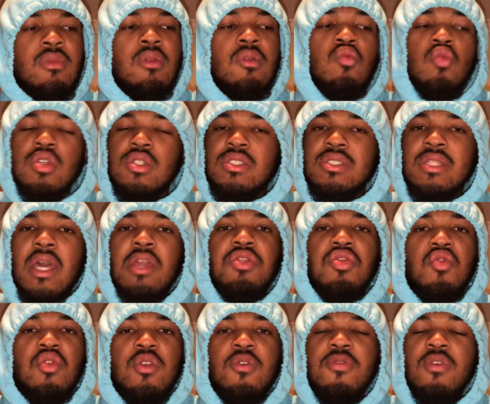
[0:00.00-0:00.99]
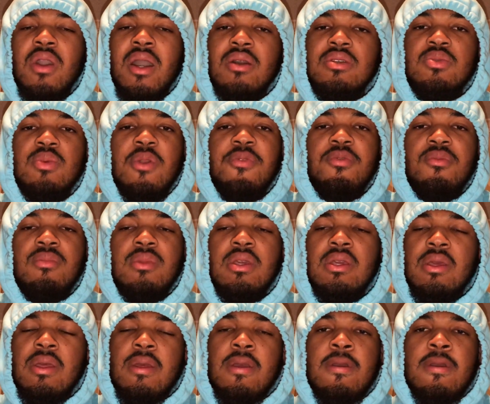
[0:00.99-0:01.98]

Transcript: which is like 3 to 4 hours away from me,